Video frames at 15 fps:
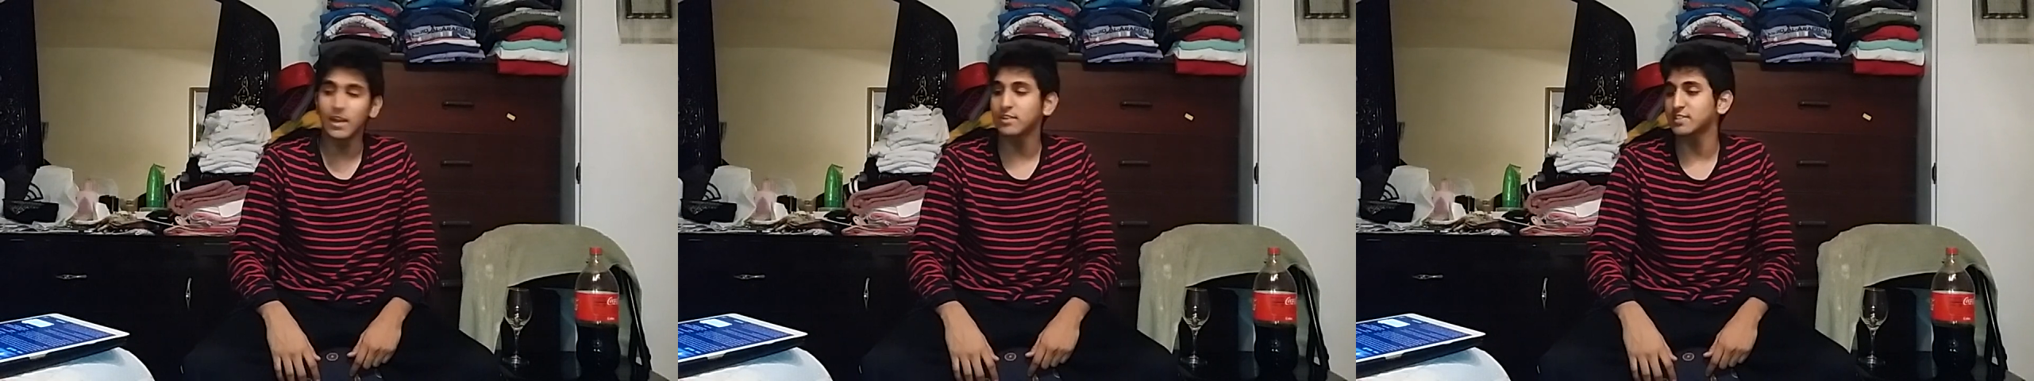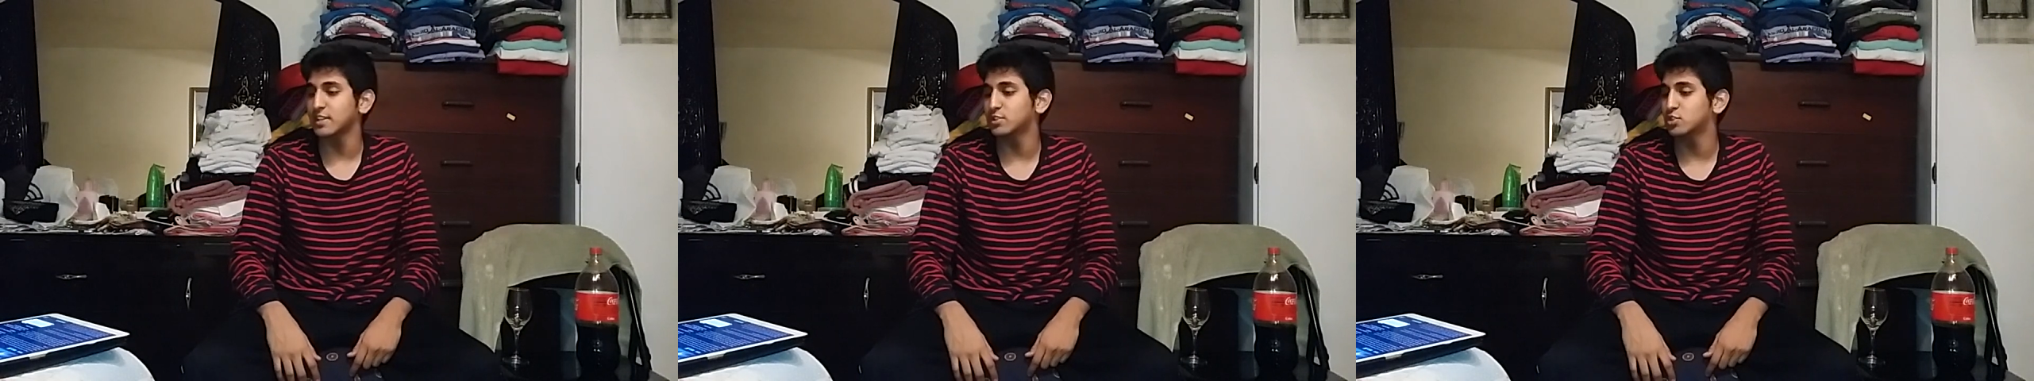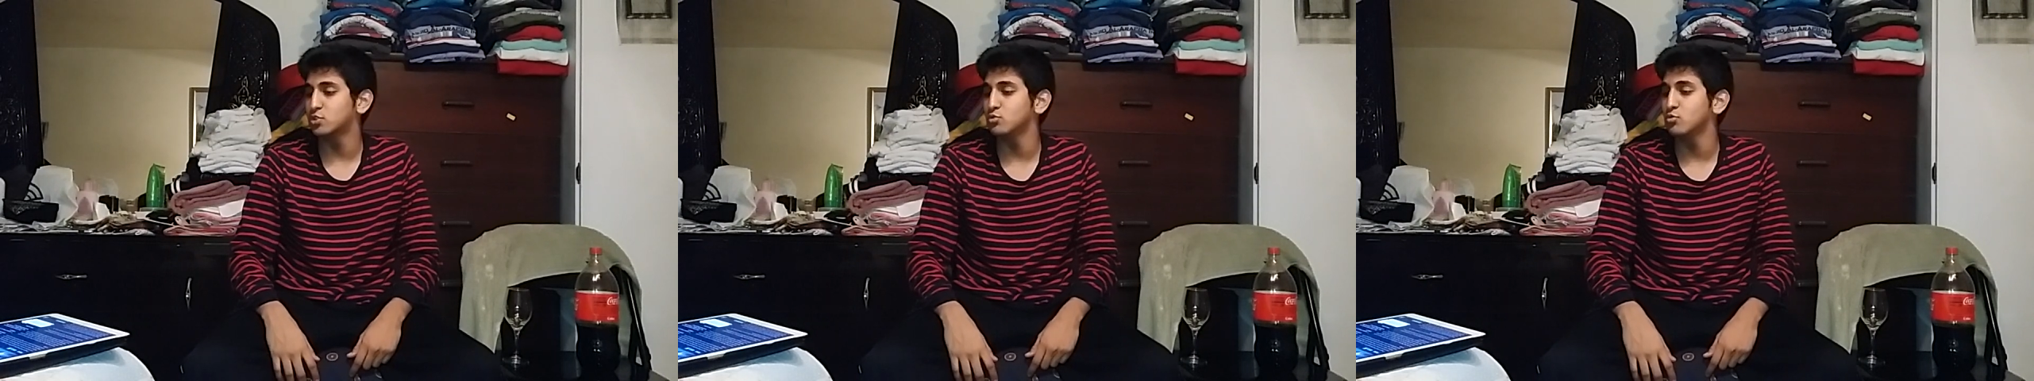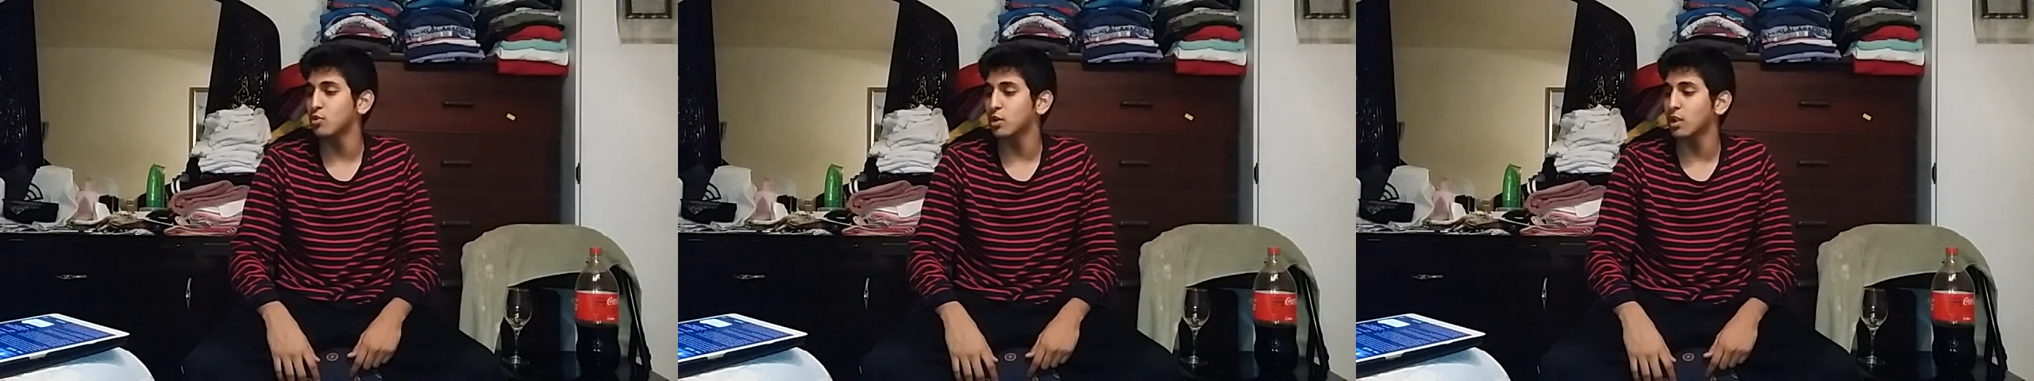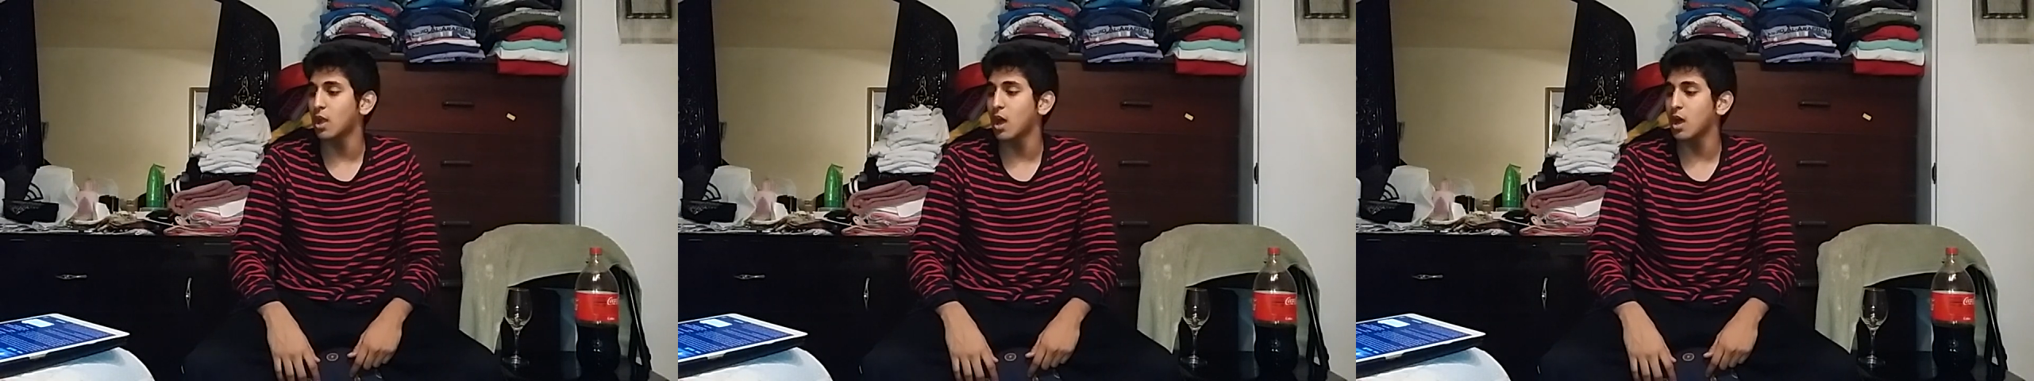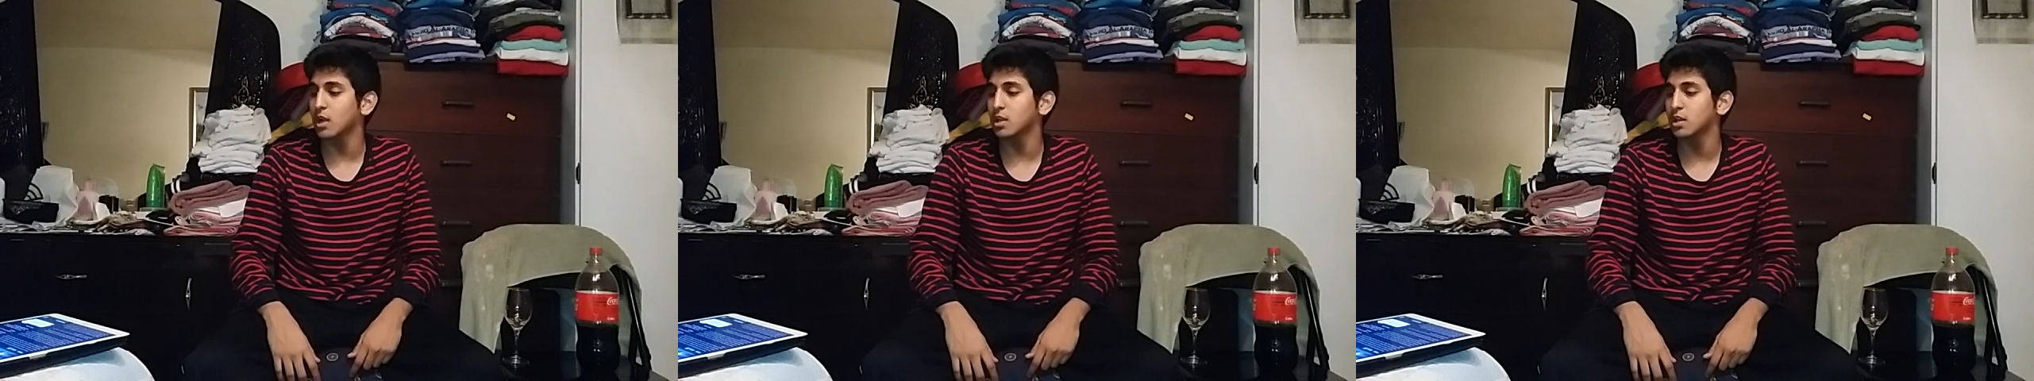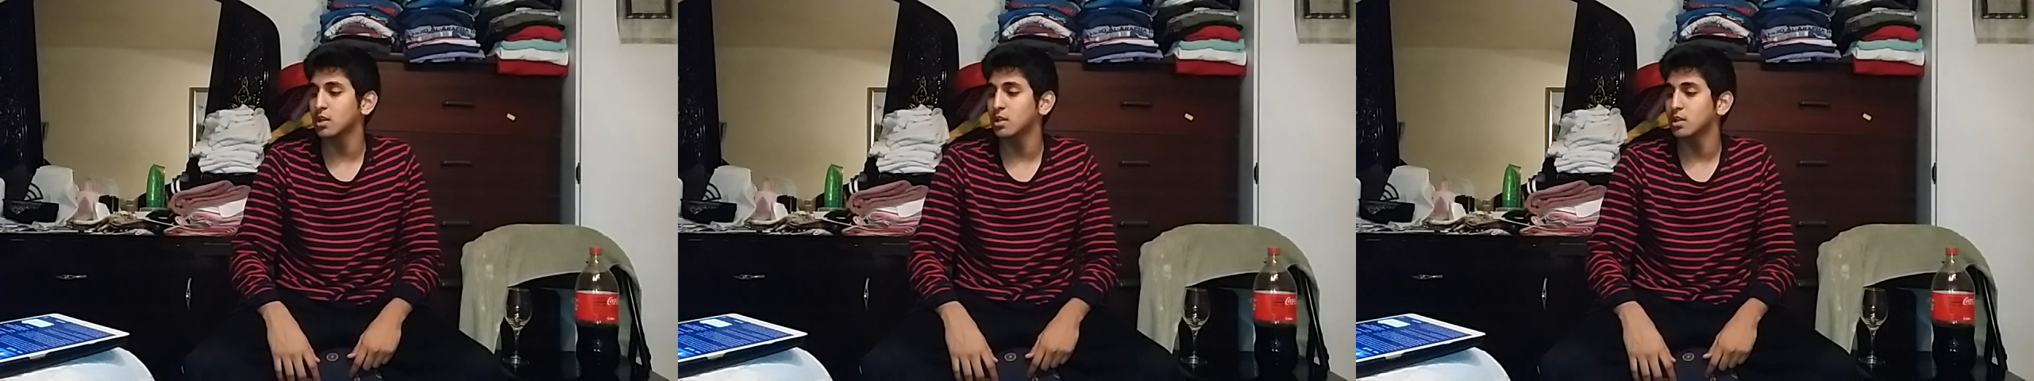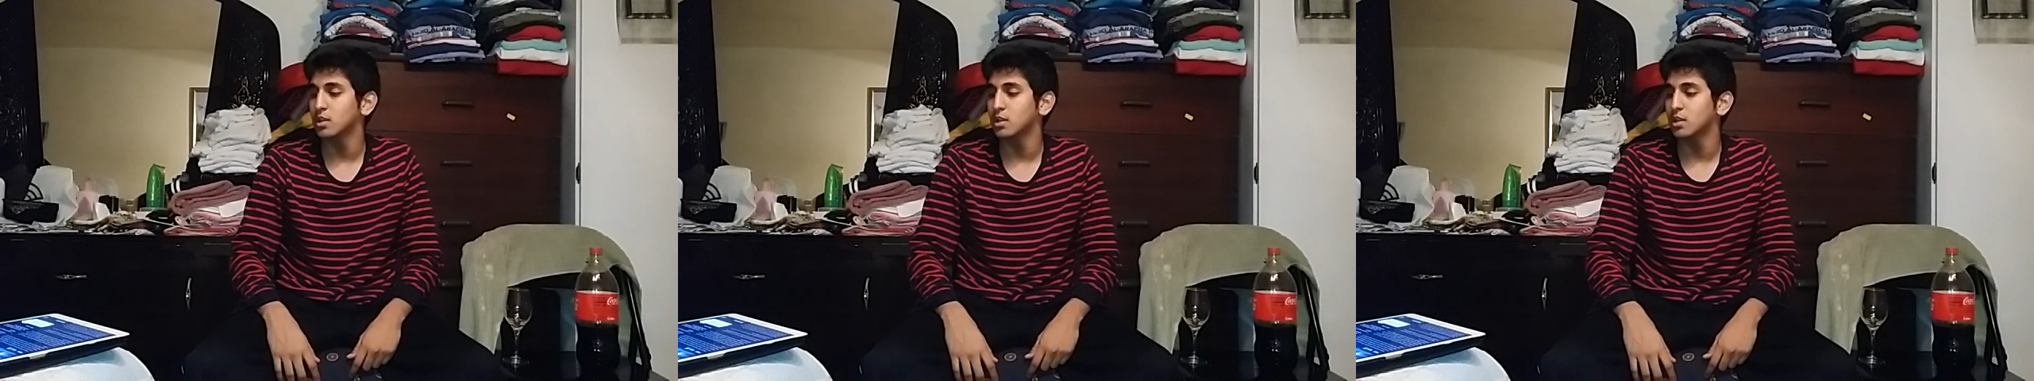now it's like 2 o'clock.